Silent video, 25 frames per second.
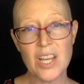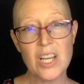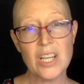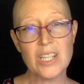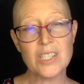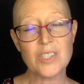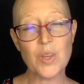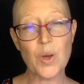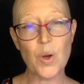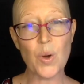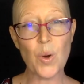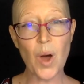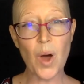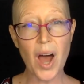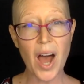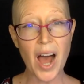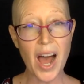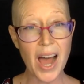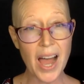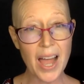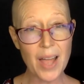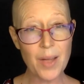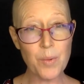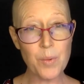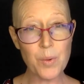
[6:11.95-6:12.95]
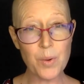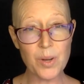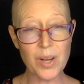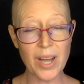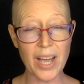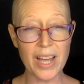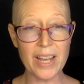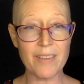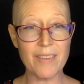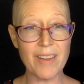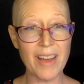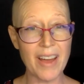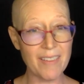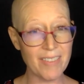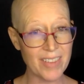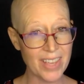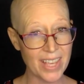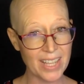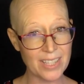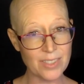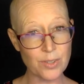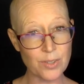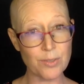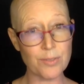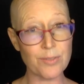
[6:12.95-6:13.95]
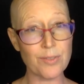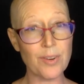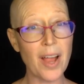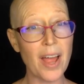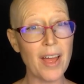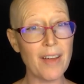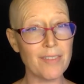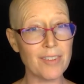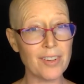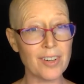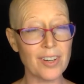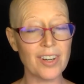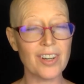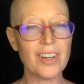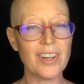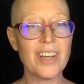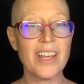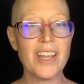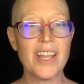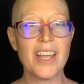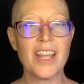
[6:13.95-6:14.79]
So I will kind of have cancer forever.